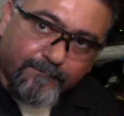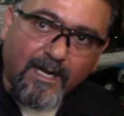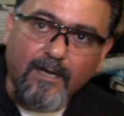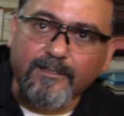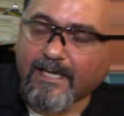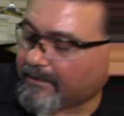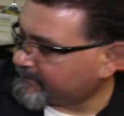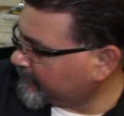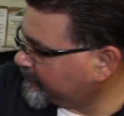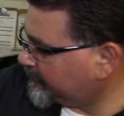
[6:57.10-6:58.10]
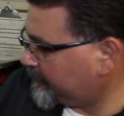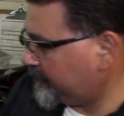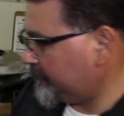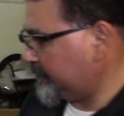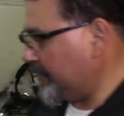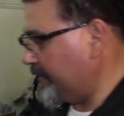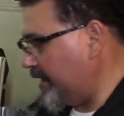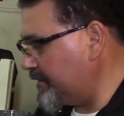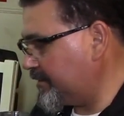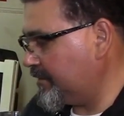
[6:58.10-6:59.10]
500,000 of an
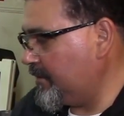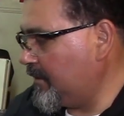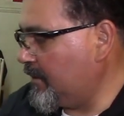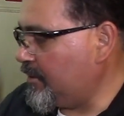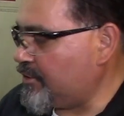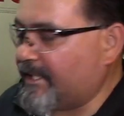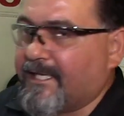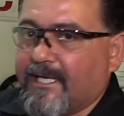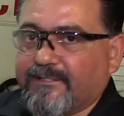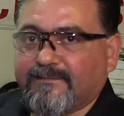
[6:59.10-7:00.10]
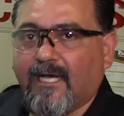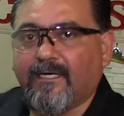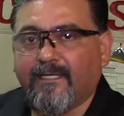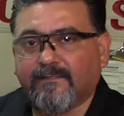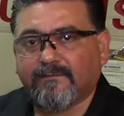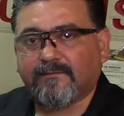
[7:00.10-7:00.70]
inch. You can get a Sonex